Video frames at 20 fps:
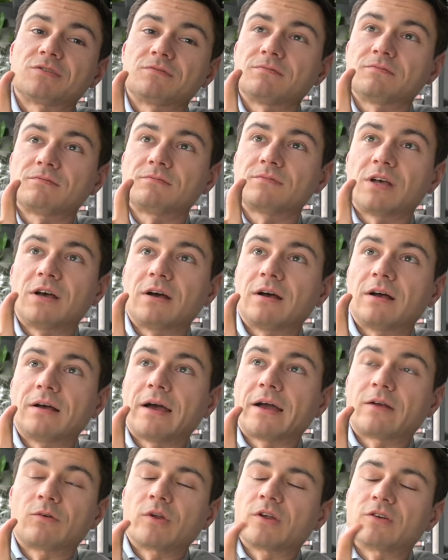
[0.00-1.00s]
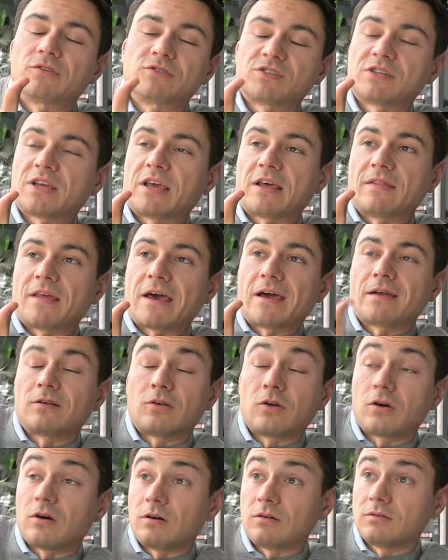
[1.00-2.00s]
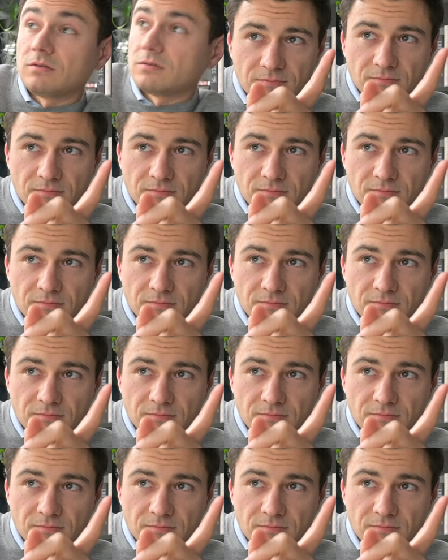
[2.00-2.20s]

a I don't understand that at all.